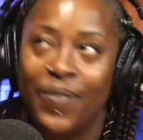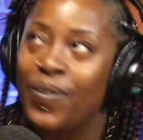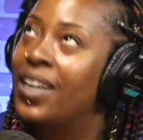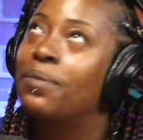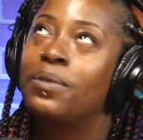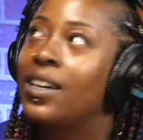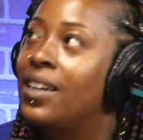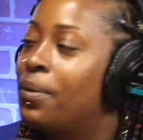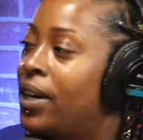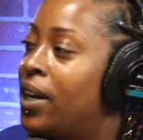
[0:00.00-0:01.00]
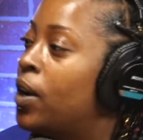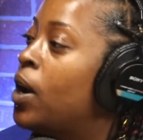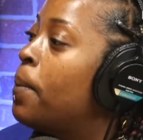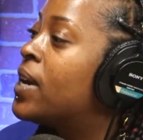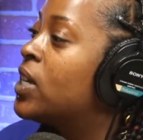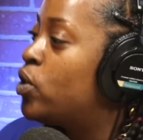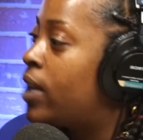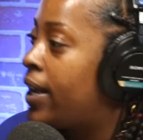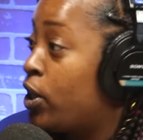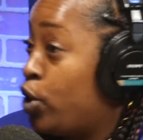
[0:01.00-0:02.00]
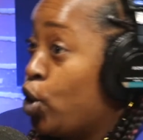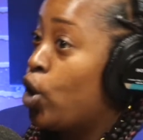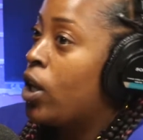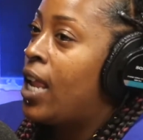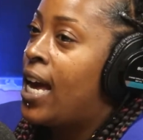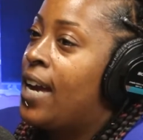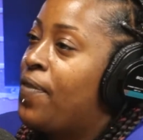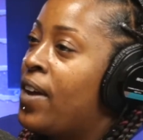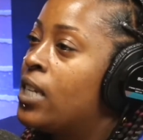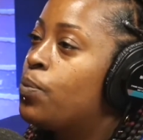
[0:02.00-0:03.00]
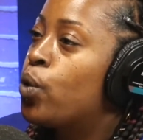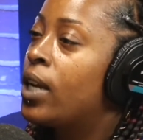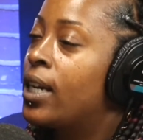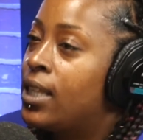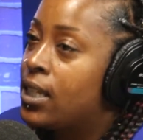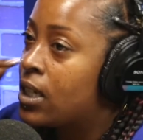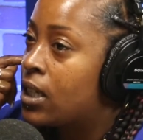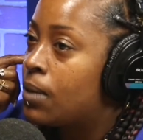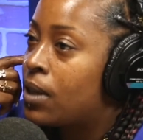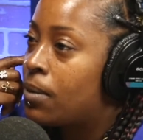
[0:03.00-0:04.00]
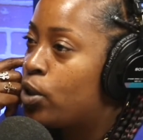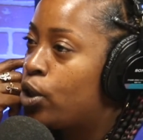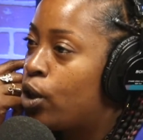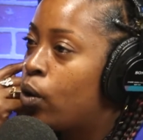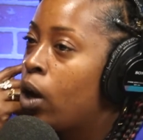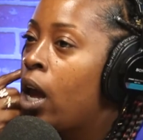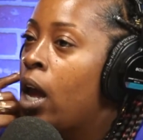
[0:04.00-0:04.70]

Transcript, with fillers: I feel like I'm talking to him right now because you're like, it's your life, and it's more like this because sometimes you know.